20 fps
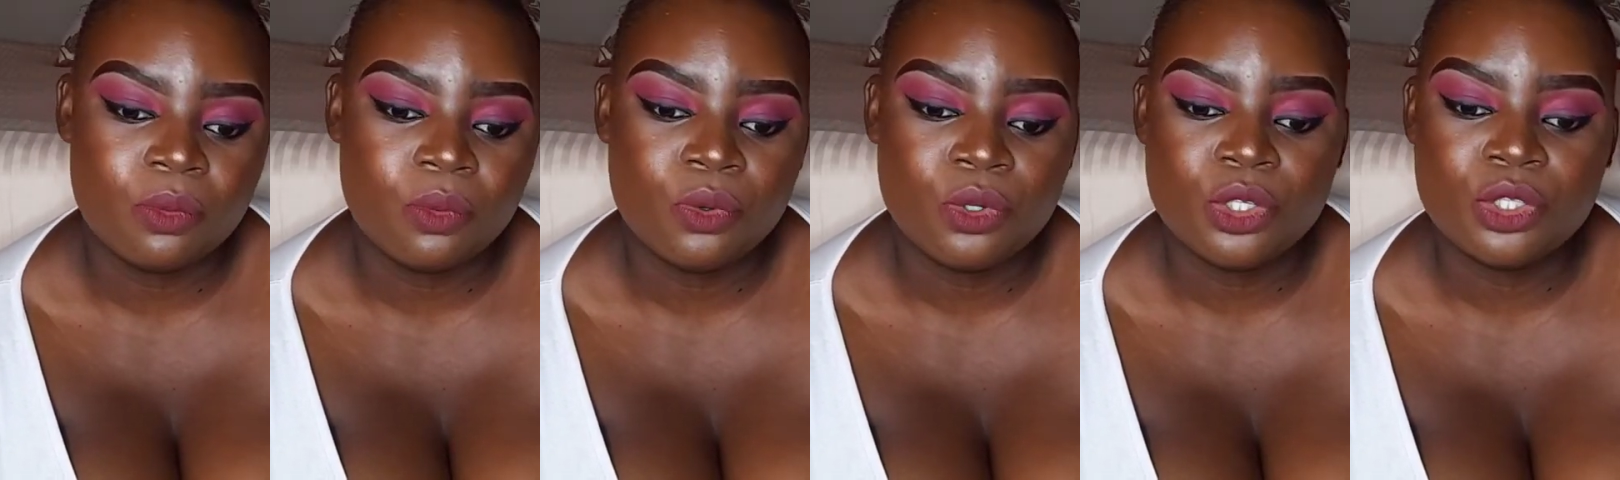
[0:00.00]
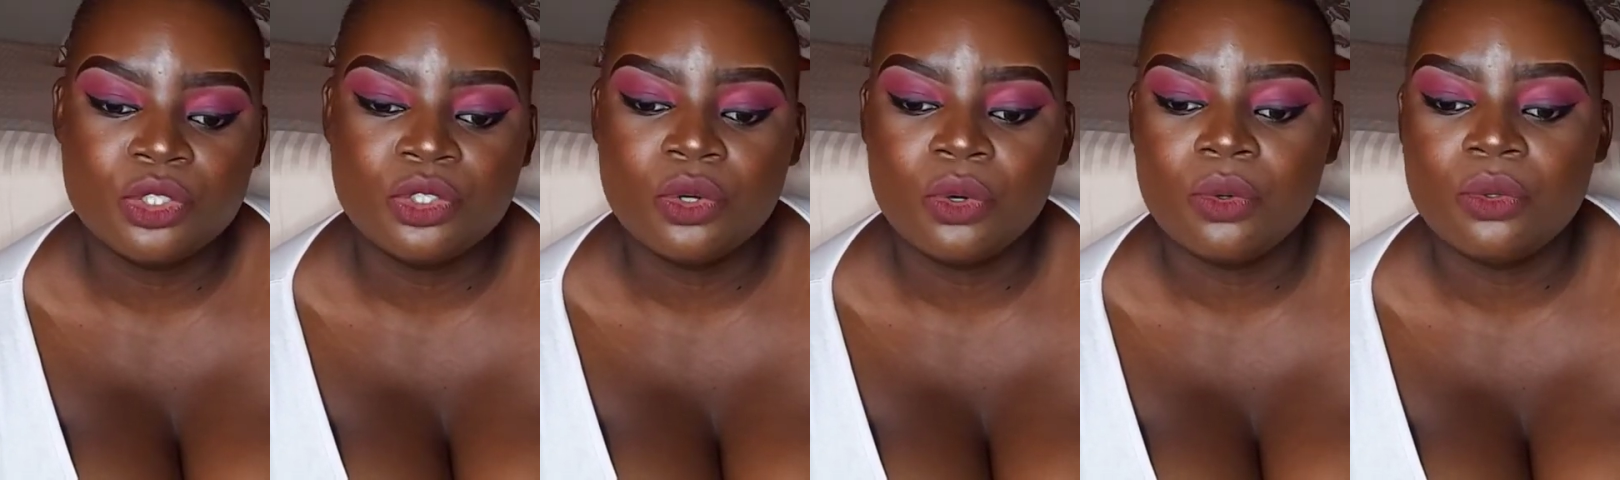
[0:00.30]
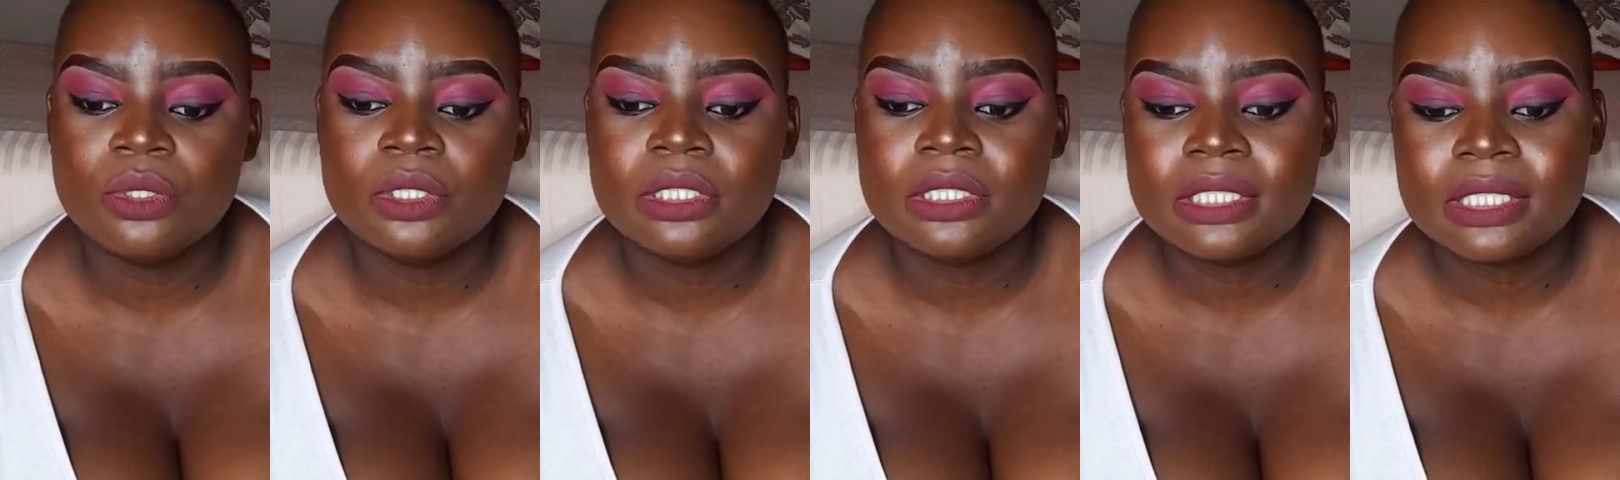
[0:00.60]
or you
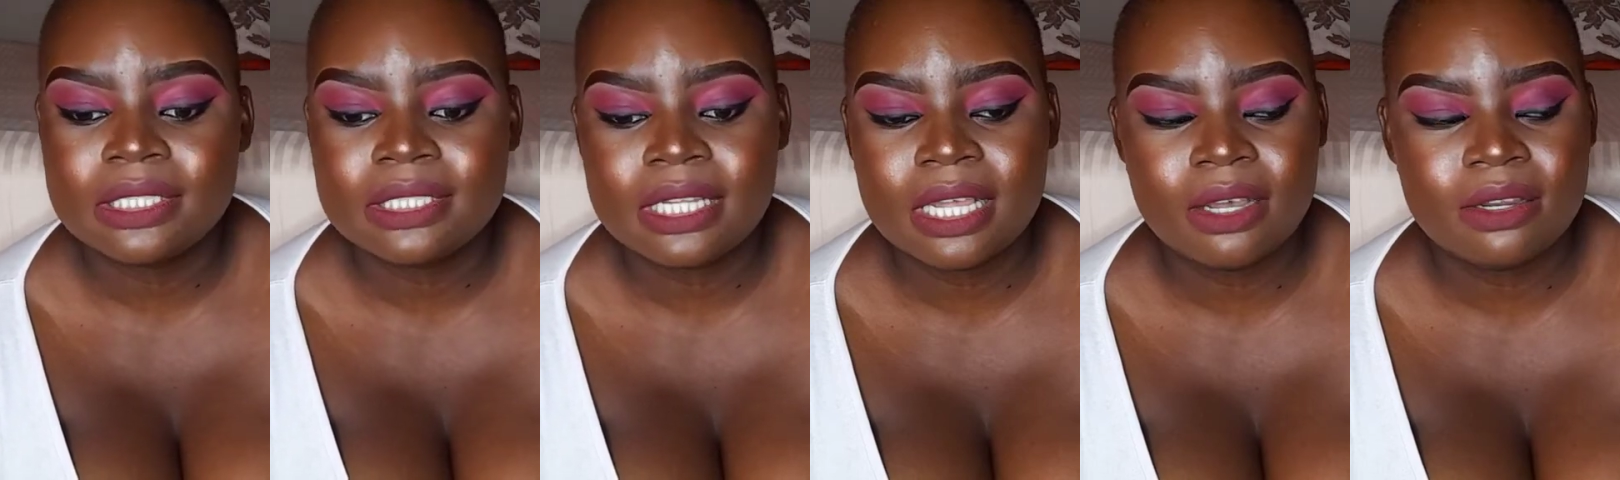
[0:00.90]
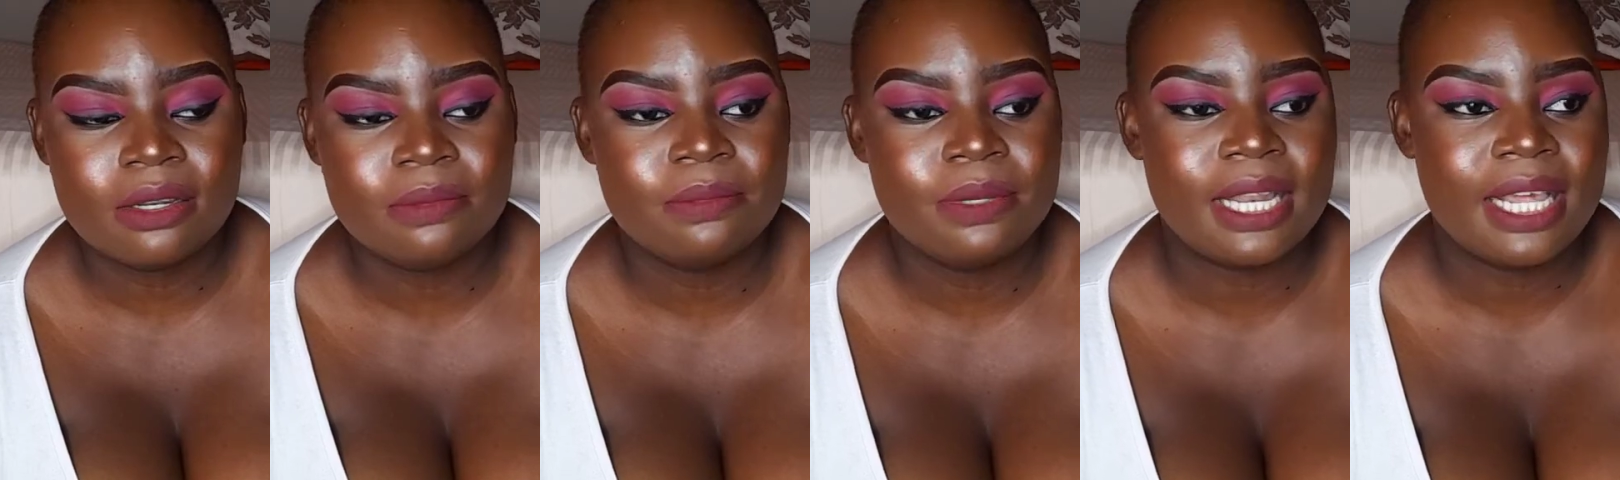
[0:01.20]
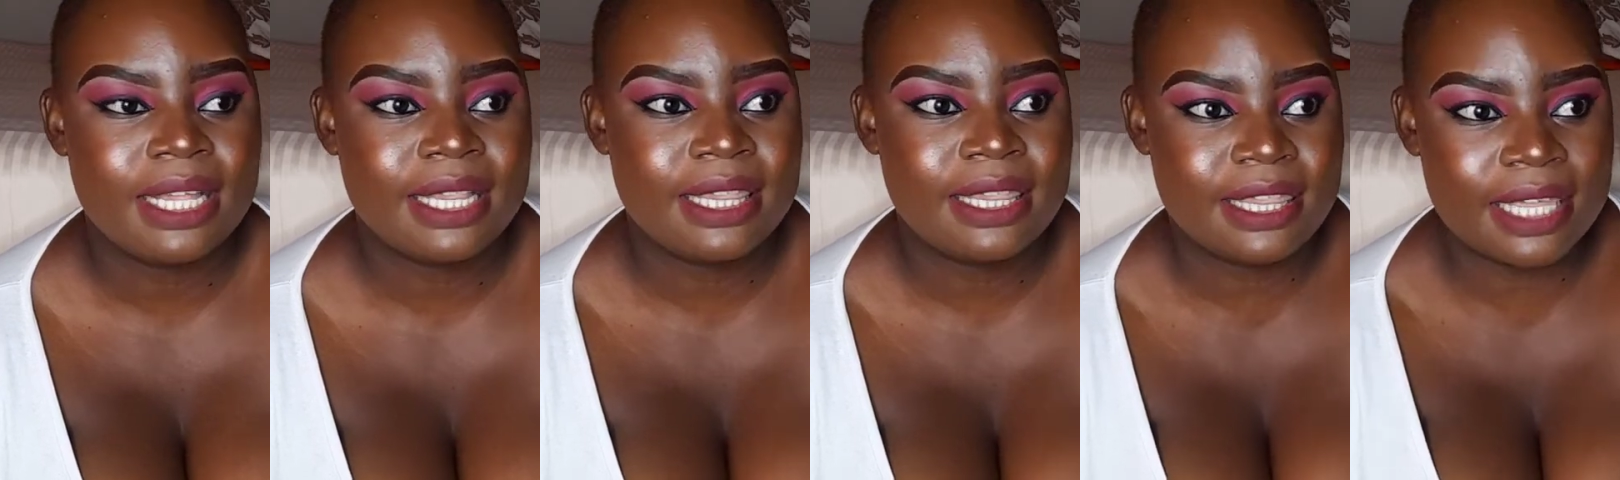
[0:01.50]
don't sit down and be
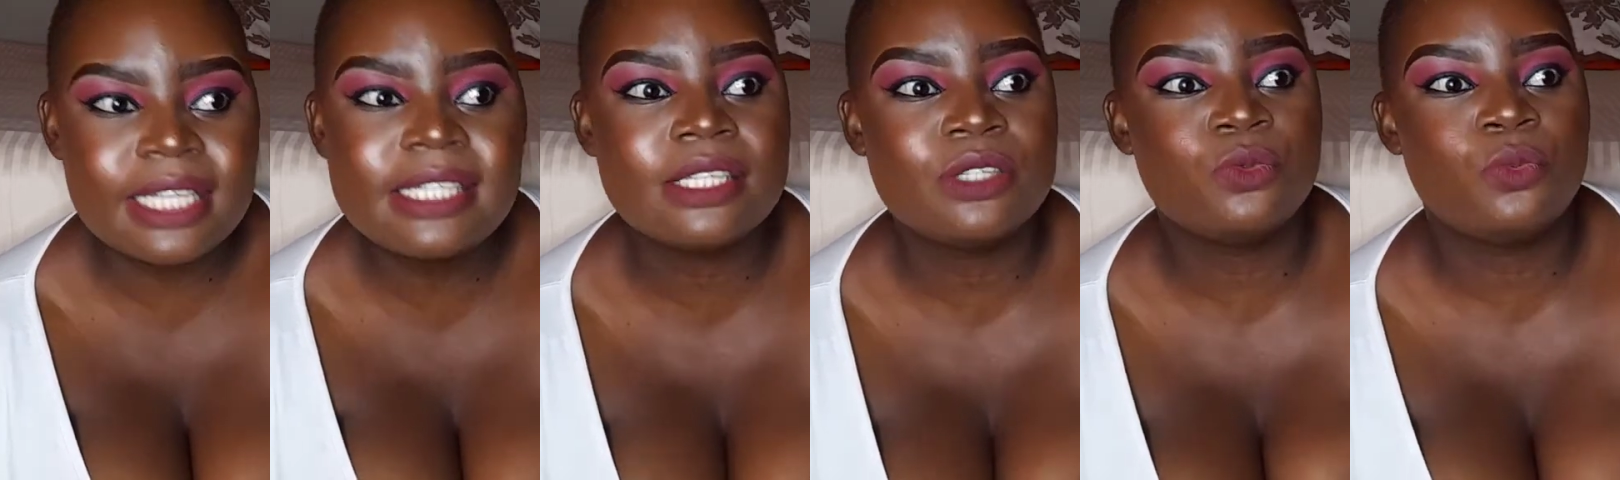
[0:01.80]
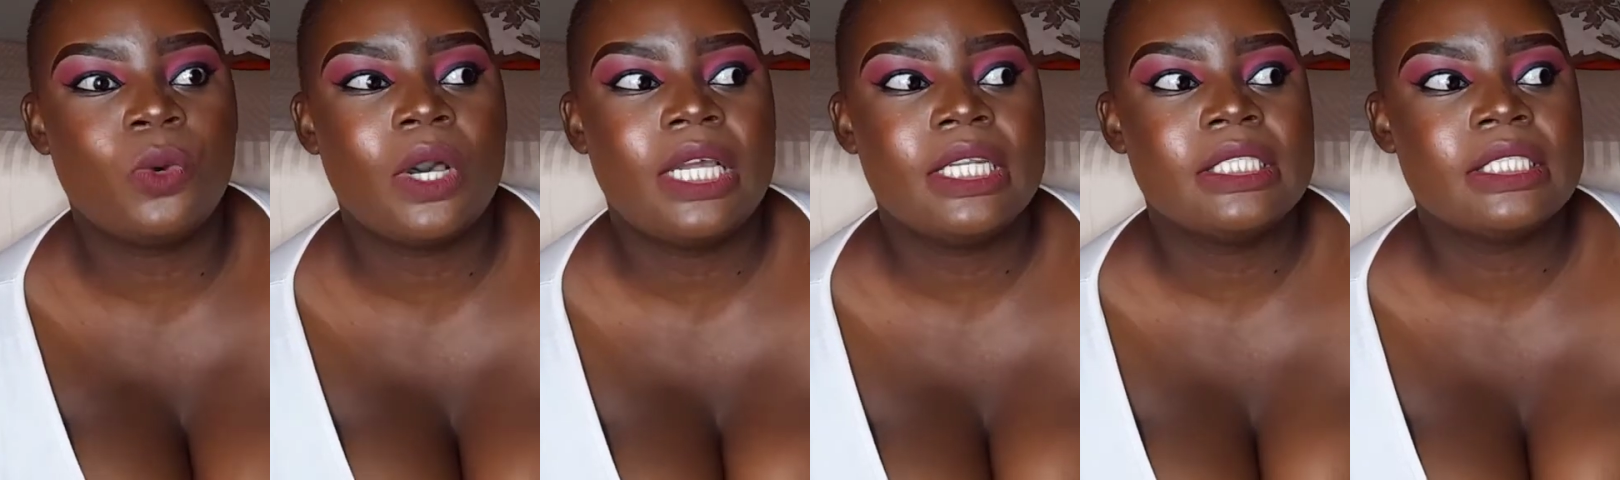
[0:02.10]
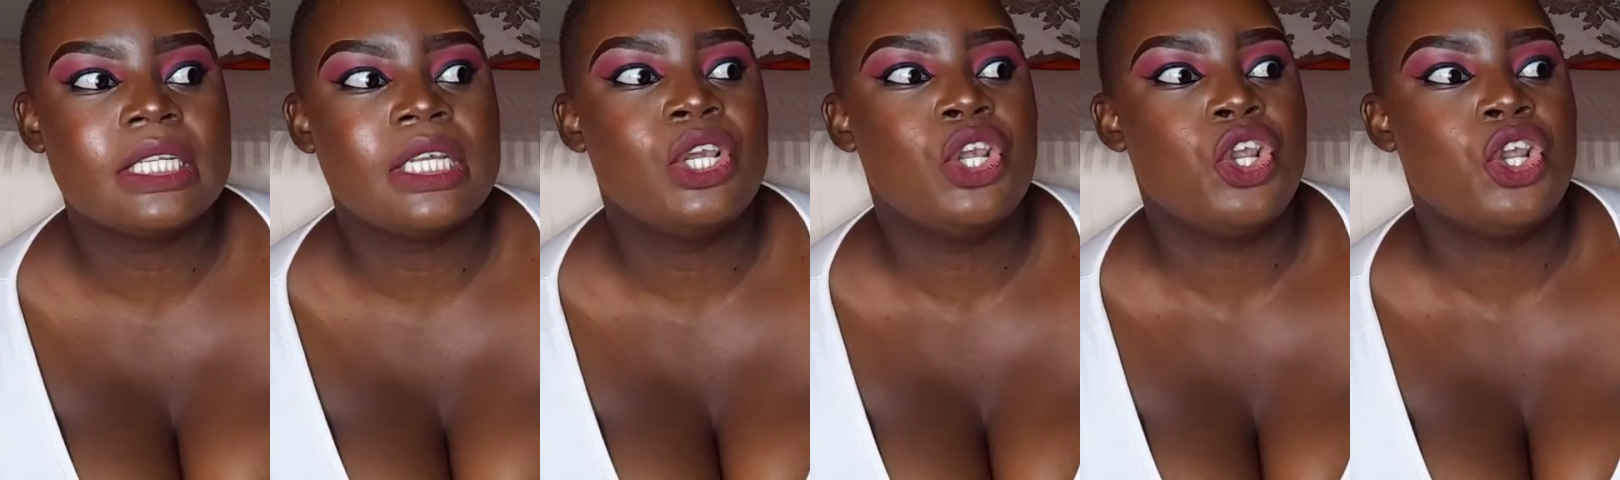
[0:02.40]
like, this is what